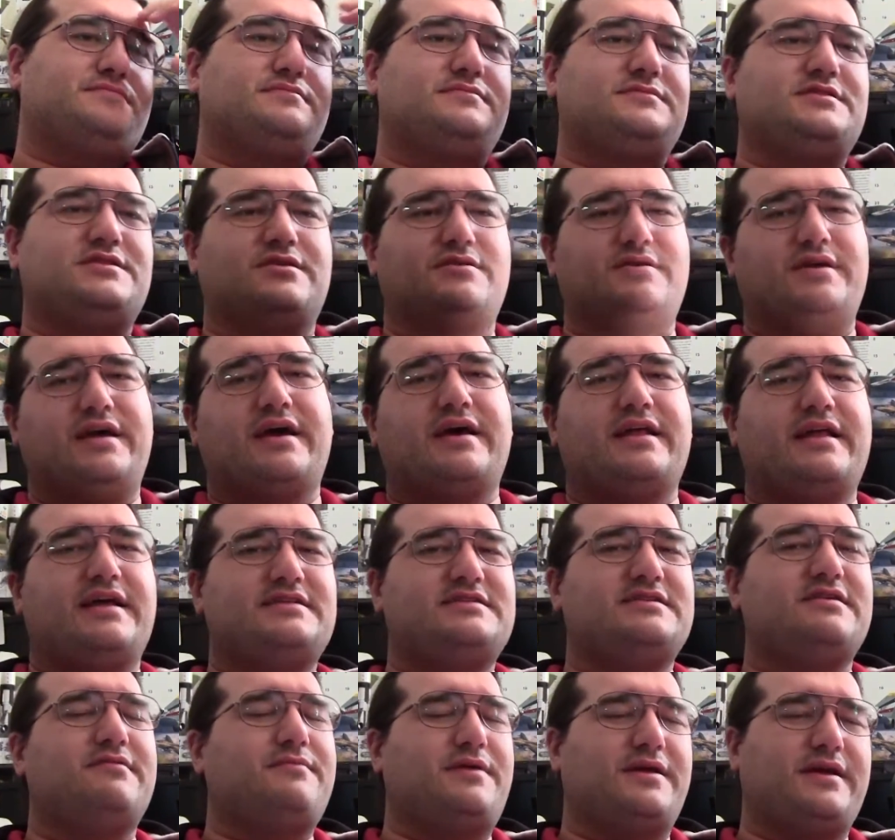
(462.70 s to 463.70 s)
So yeah,
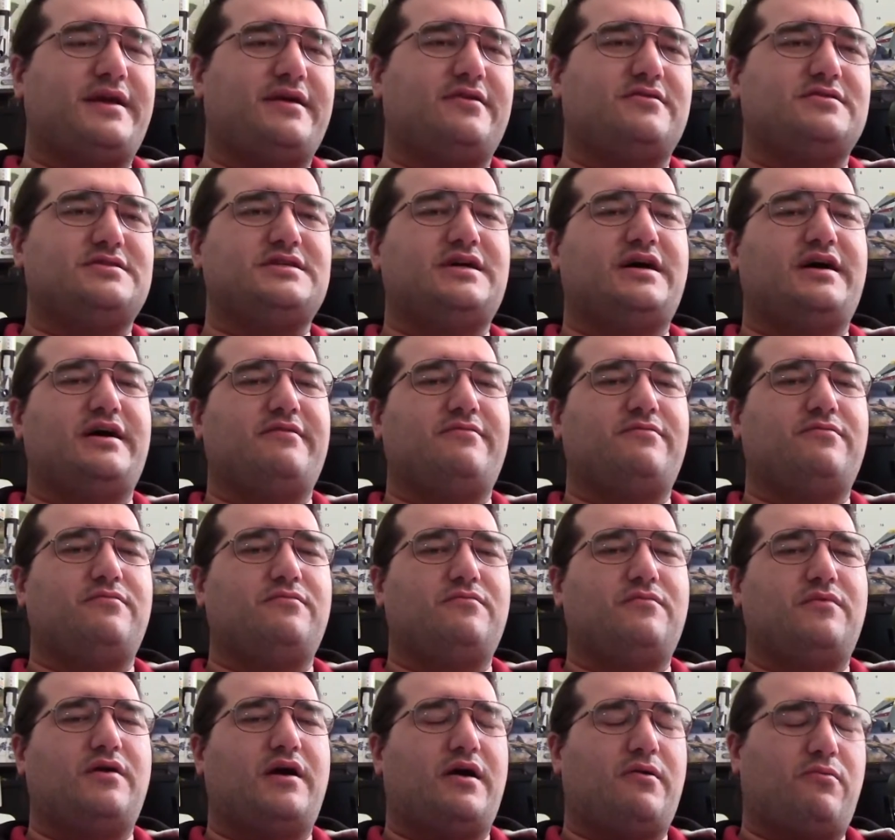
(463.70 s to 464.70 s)
that's something else I
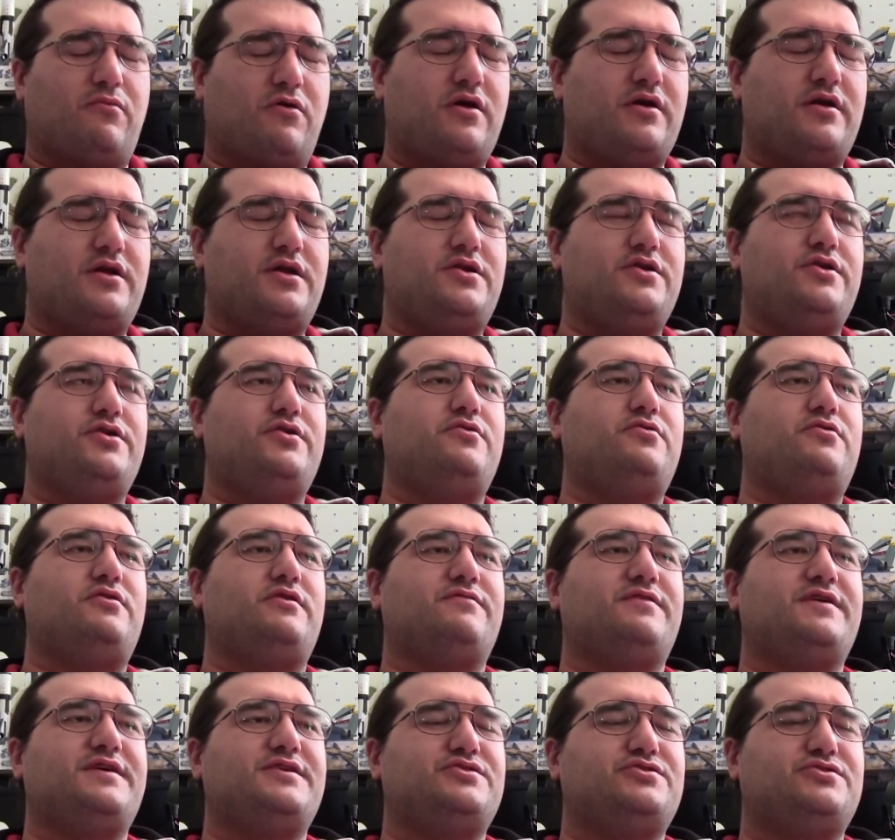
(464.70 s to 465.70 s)
want to do
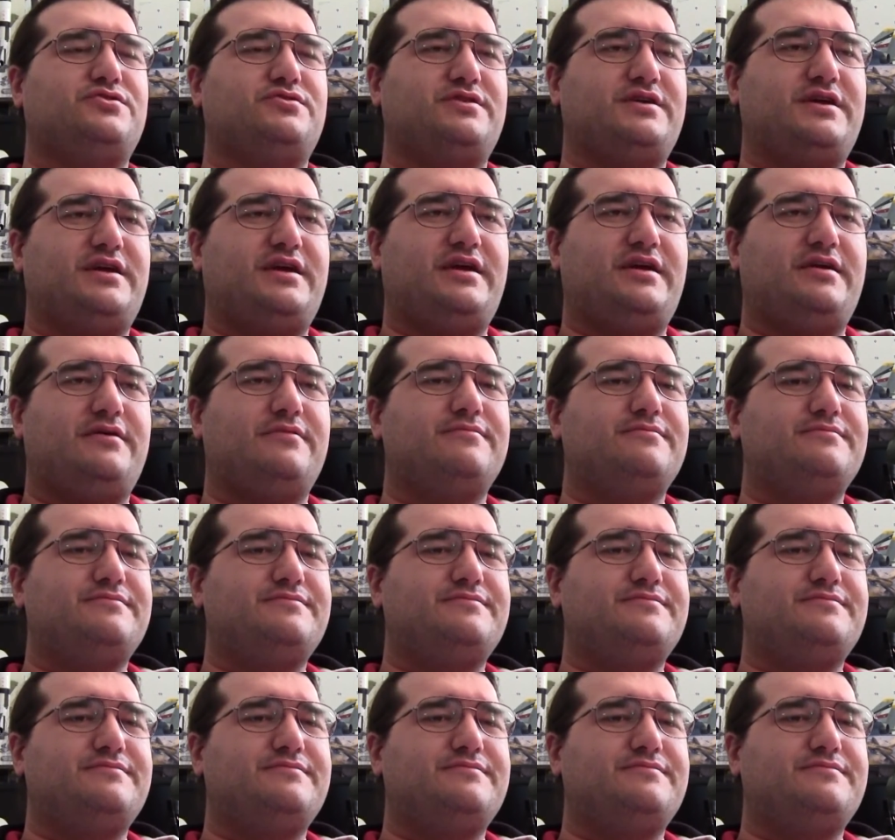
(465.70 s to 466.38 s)
eventually.